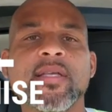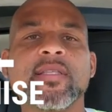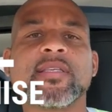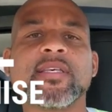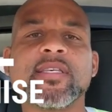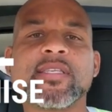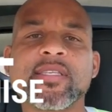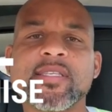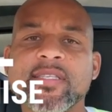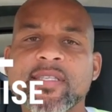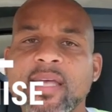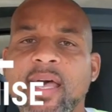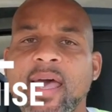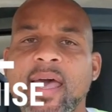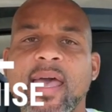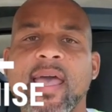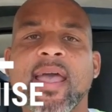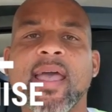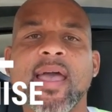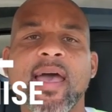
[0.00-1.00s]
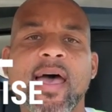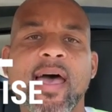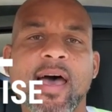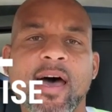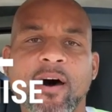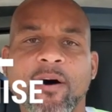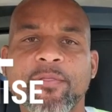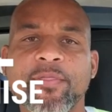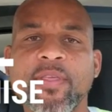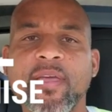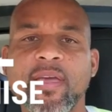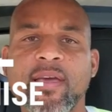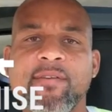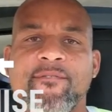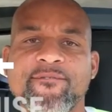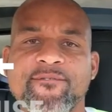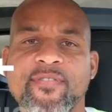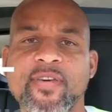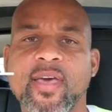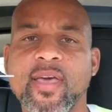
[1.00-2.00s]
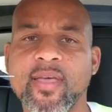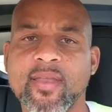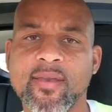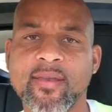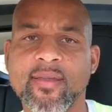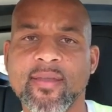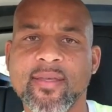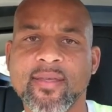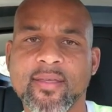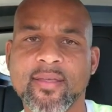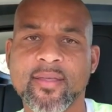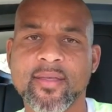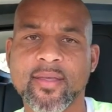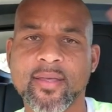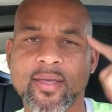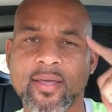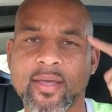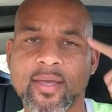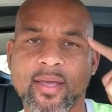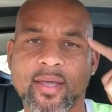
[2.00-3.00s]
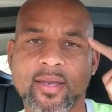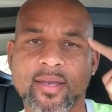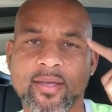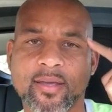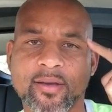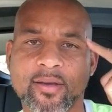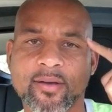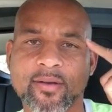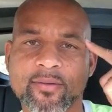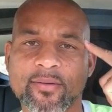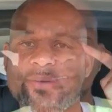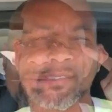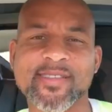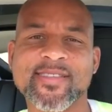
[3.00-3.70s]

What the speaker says: to staying healthy and fit in here.